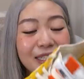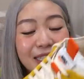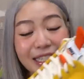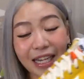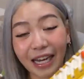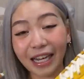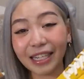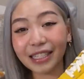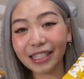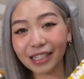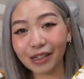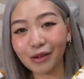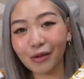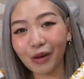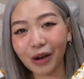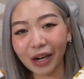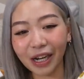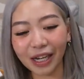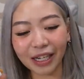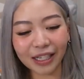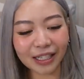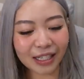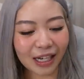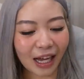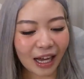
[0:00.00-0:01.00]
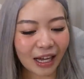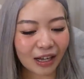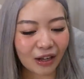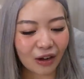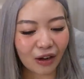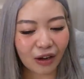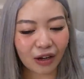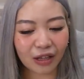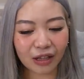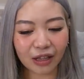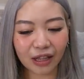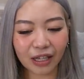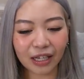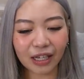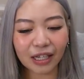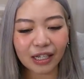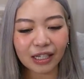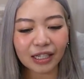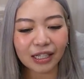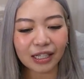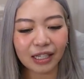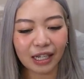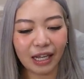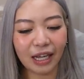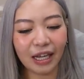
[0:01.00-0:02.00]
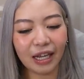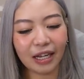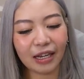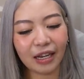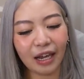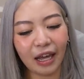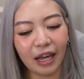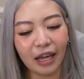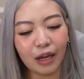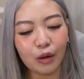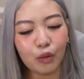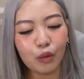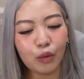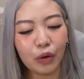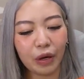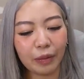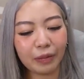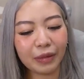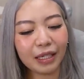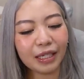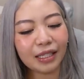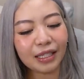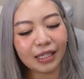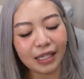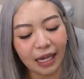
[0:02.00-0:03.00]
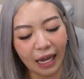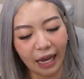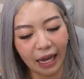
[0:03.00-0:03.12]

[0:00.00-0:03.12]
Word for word: Sizing wise, I got this in a women's